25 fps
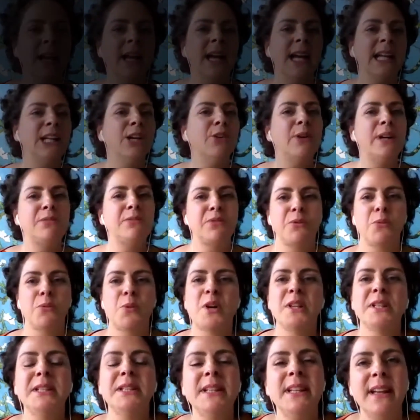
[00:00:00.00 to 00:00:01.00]
Hello
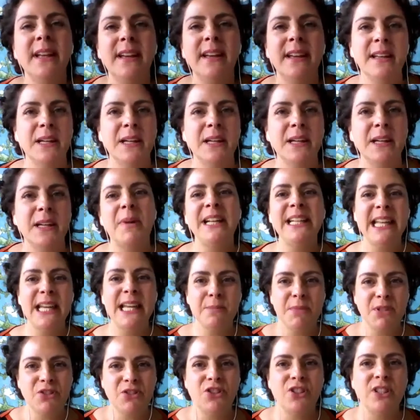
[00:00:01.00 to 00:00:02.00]
everyone, my name
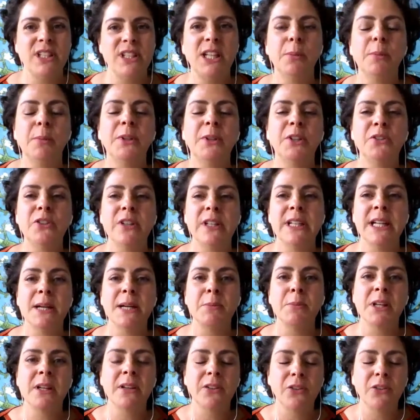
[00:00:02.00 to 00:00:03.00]
is Jeannine and I'm
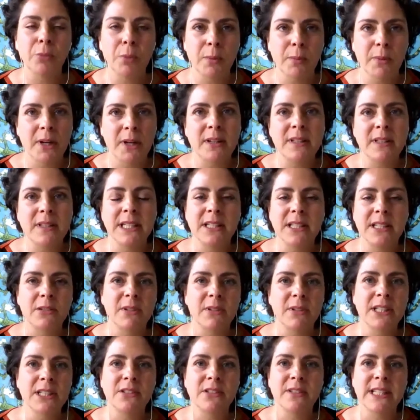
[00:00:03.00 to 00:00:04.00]
the Customer Marketing
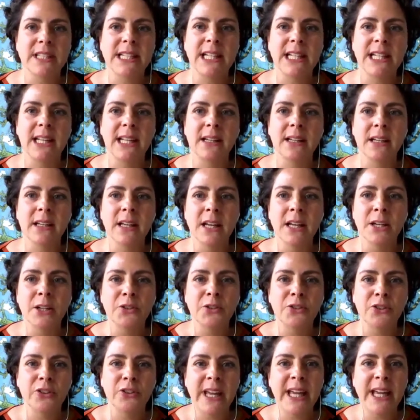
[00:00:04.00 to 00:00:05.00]
Director at Click.
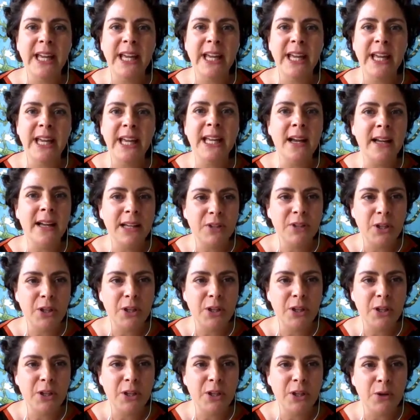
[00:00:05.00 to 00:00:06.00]
Today I have
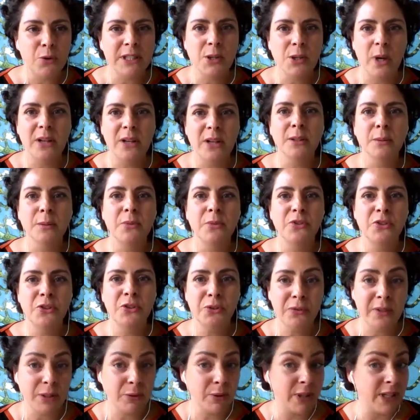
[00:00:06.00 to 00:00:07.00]
the honor to welcome
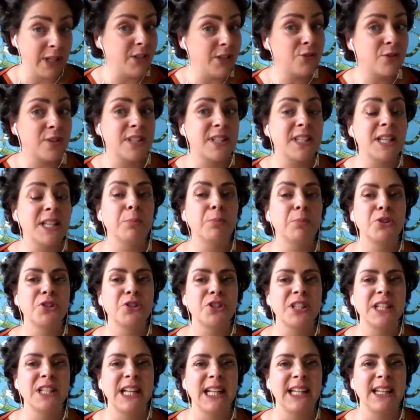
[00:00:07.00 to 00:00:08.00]
two very interesting
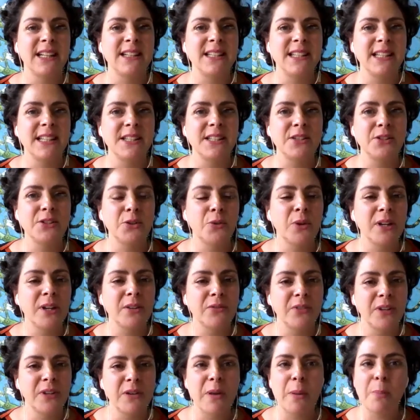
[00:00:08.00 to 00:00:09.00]
personalities who are
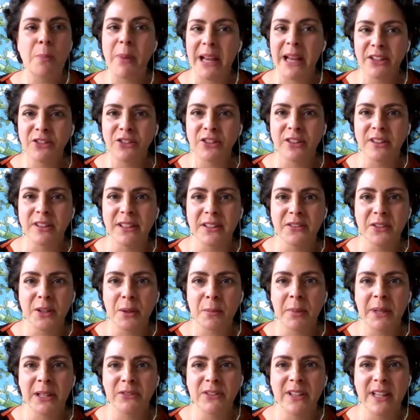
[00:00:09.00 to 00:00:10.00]
very passionate
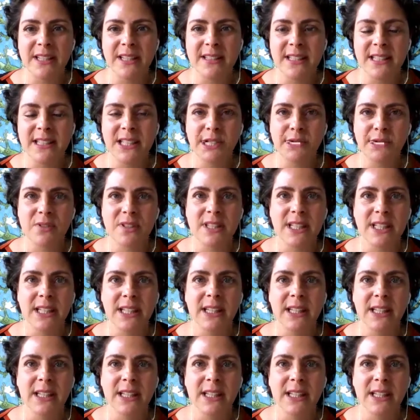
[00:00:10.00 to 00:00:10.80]
about data literacy.